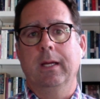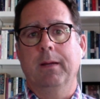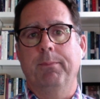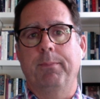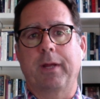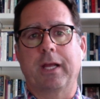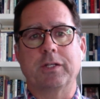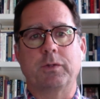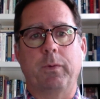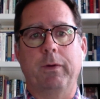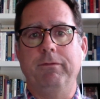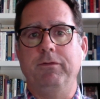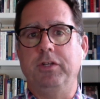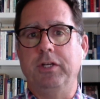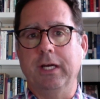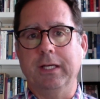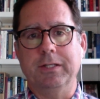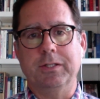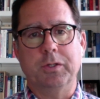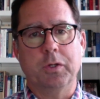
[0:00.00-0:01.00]
because we've
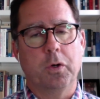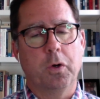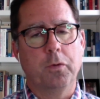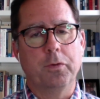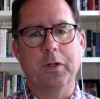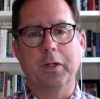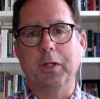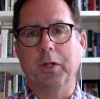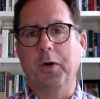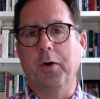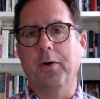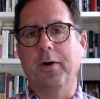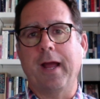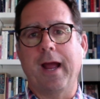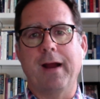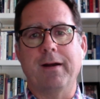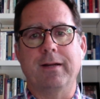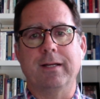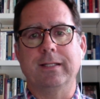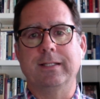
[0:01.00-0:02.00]
just told the Lord
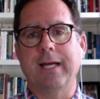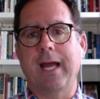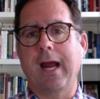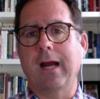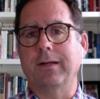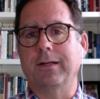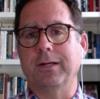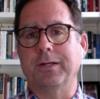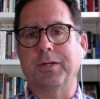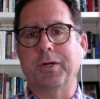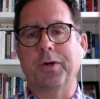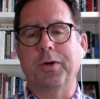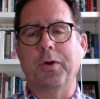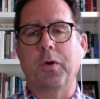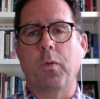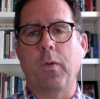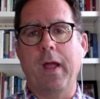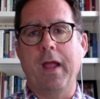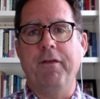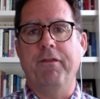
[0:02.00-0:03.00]
our desire to turn
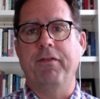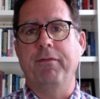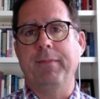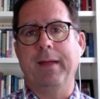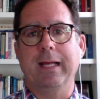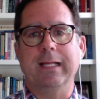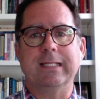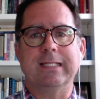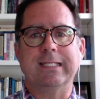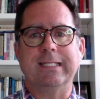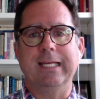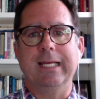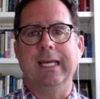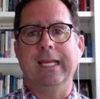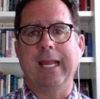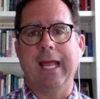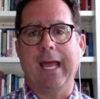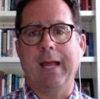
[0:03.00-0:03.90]
away from that sin.